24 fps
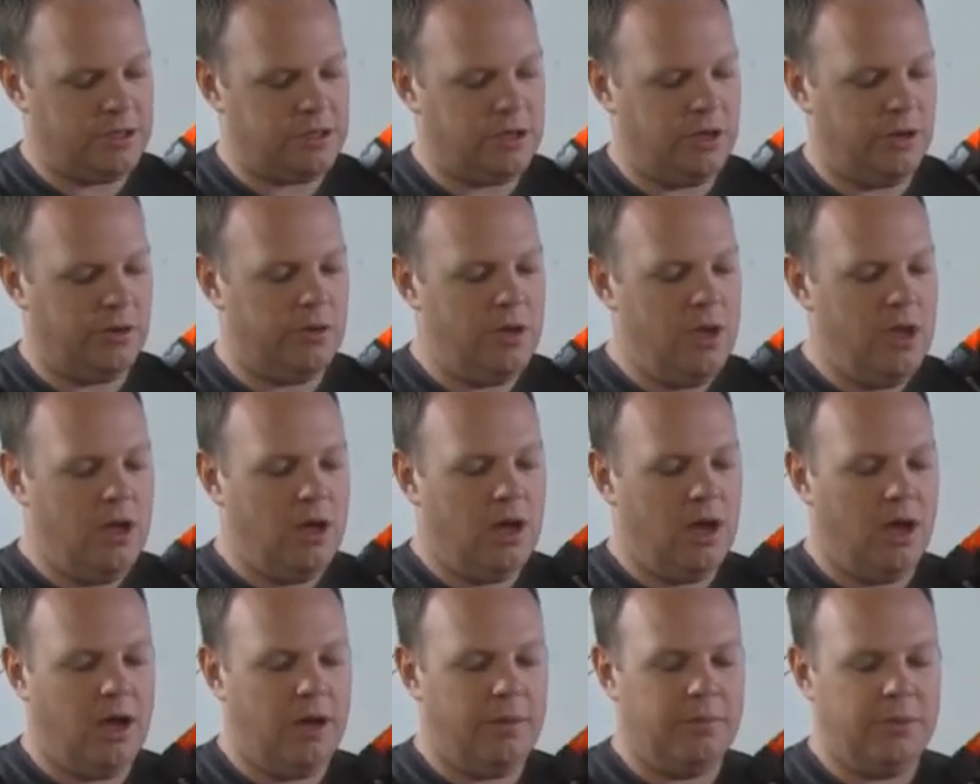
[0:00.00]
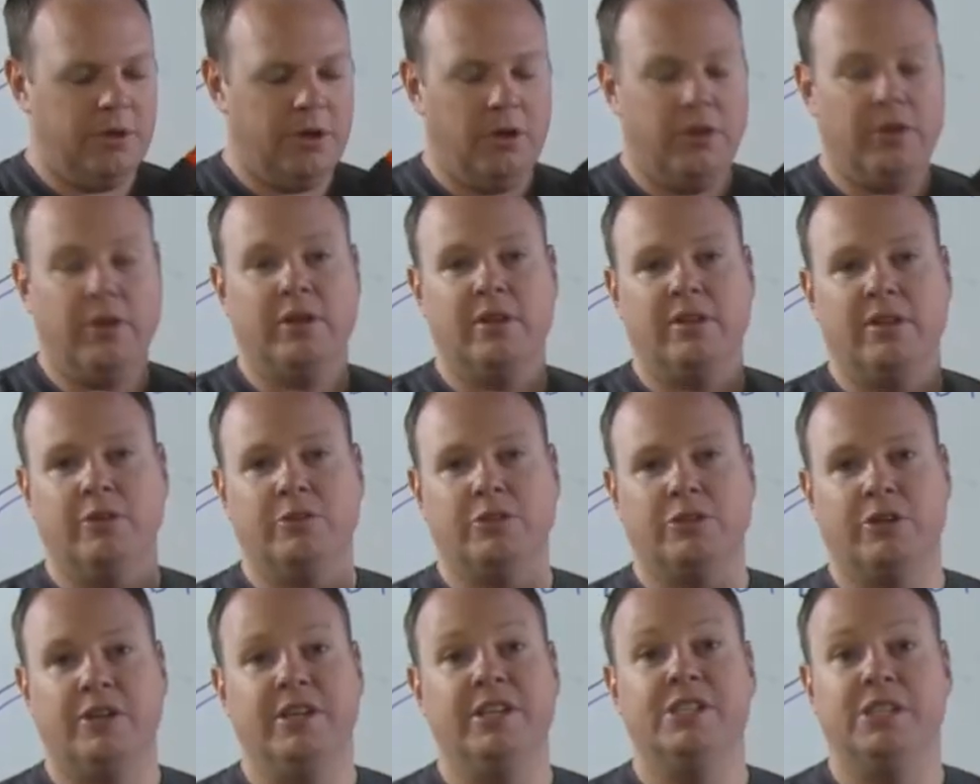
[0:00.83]
So, um, you know, th
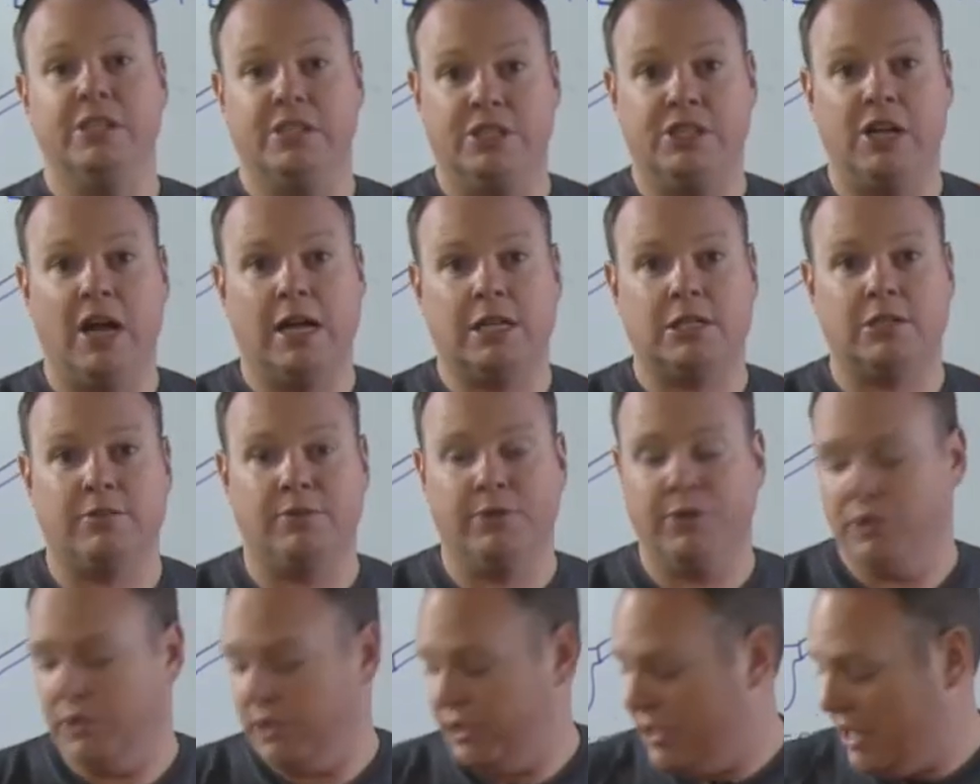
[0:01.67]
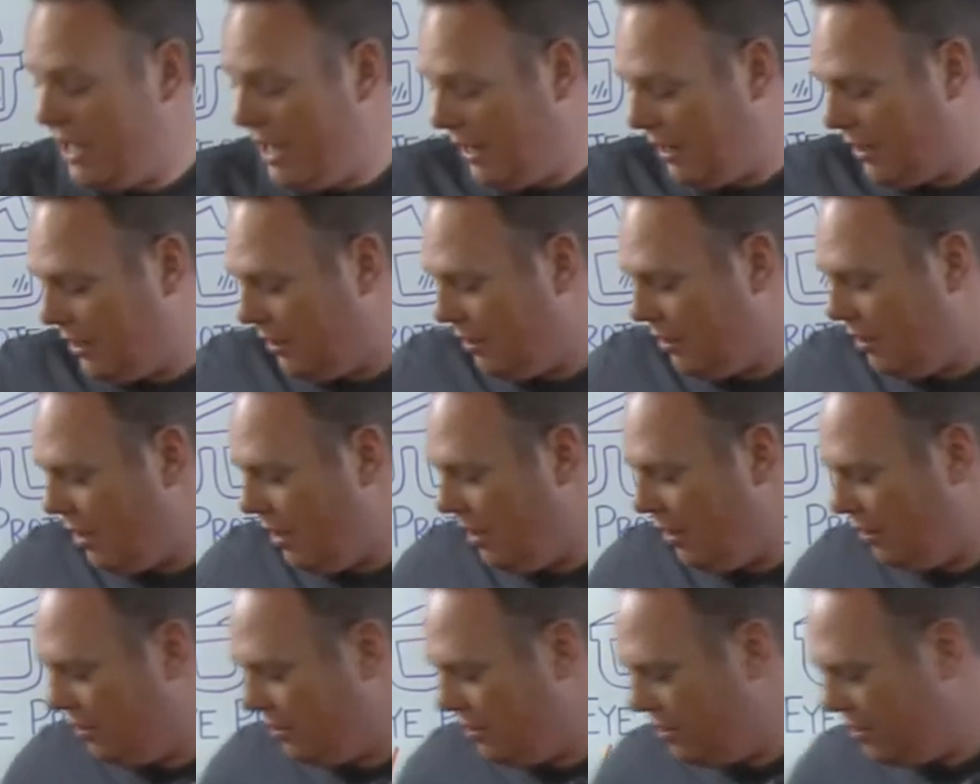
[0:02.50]
those are easy shots for you to take and,
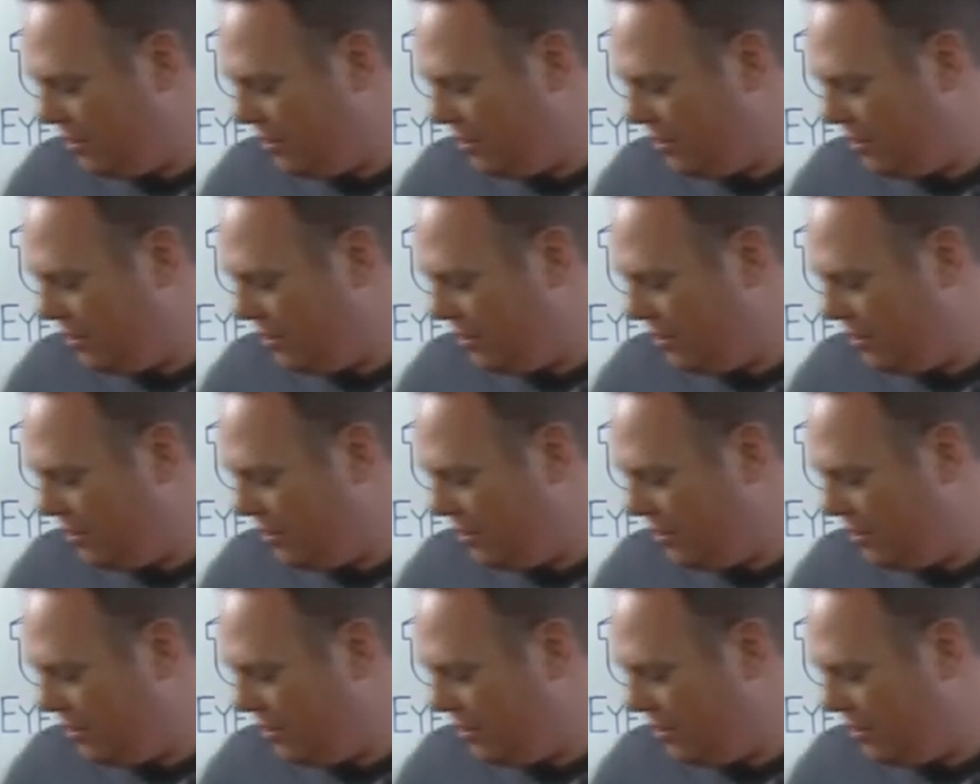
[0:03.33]
and